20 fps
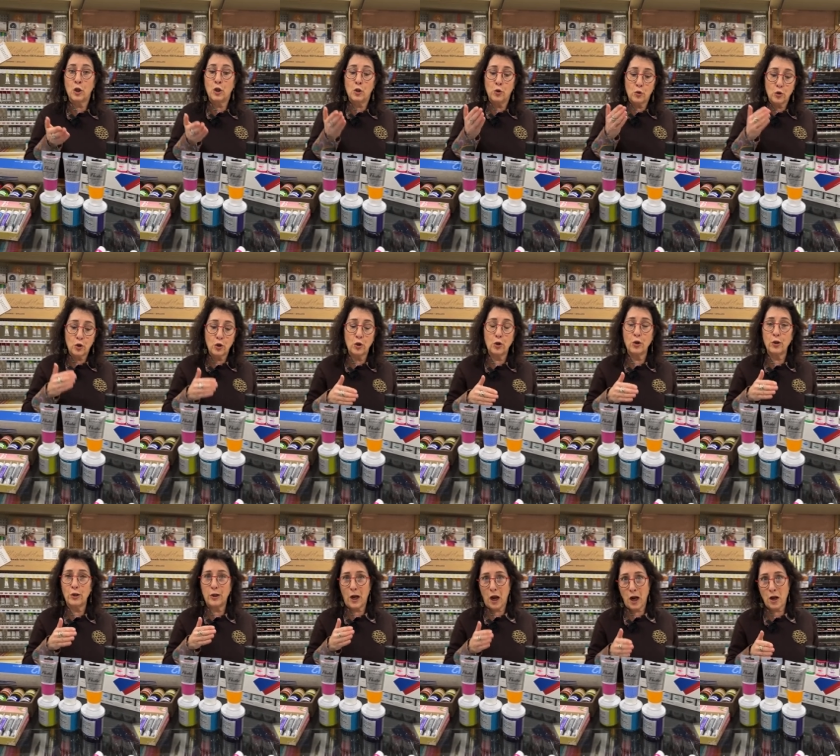You
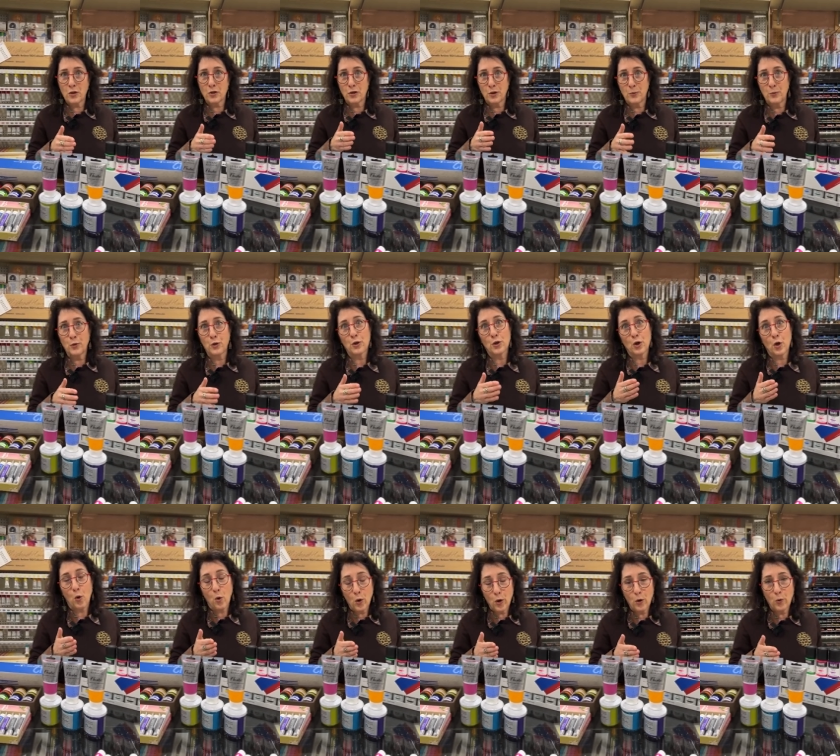could actually put
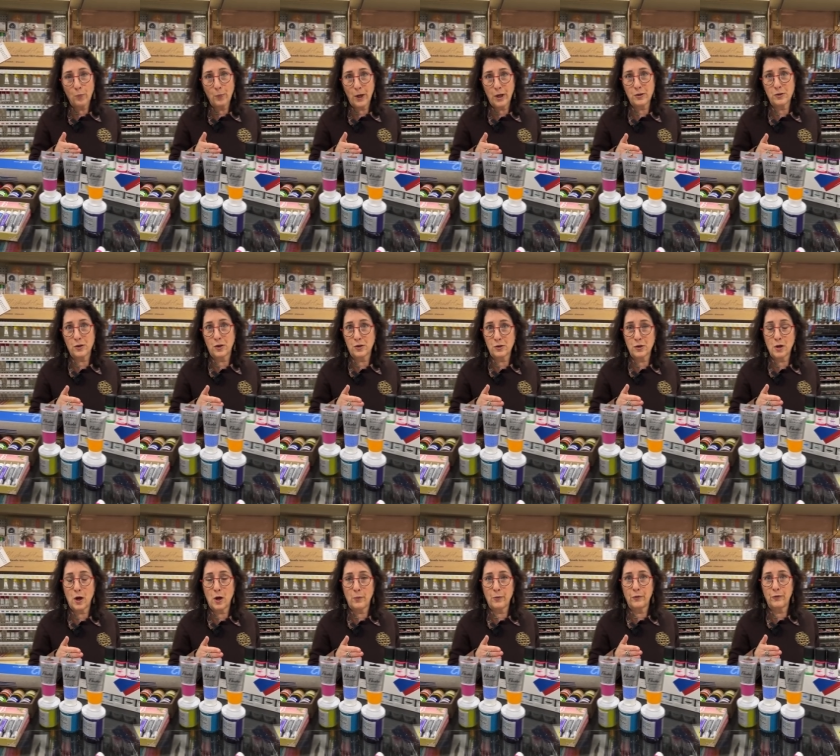oil paint on
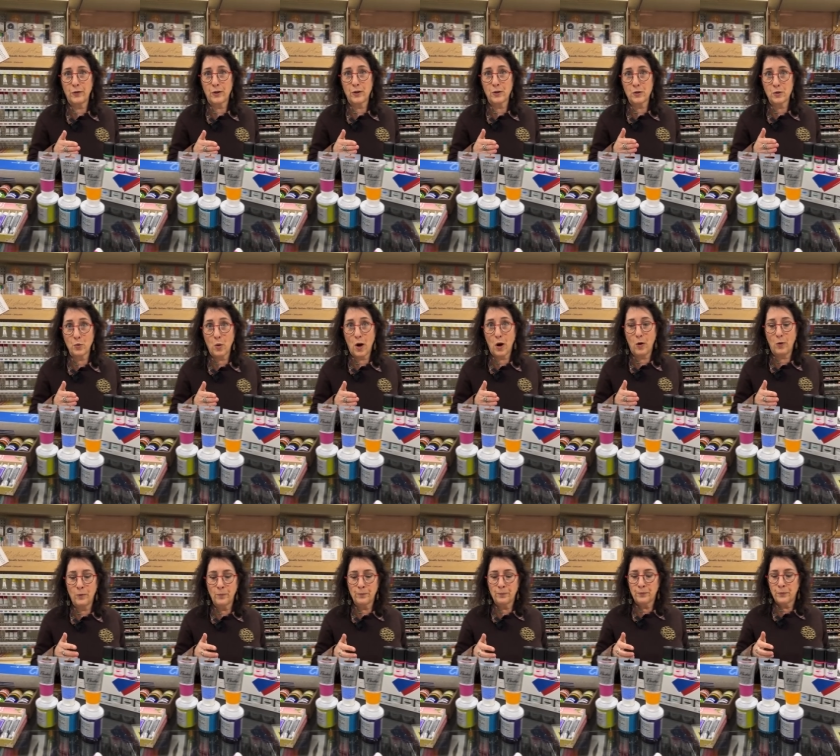top of it as
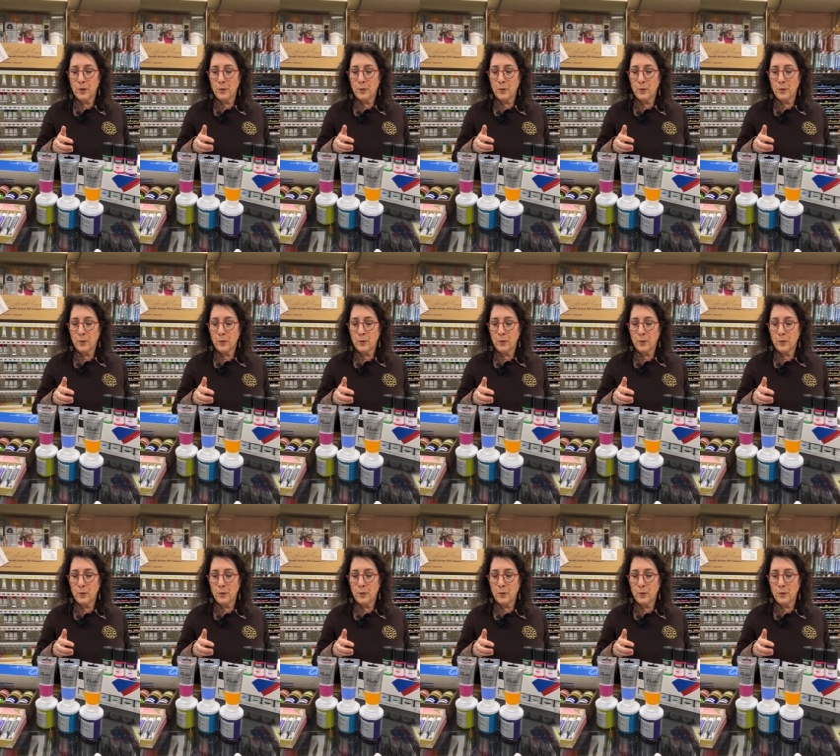well.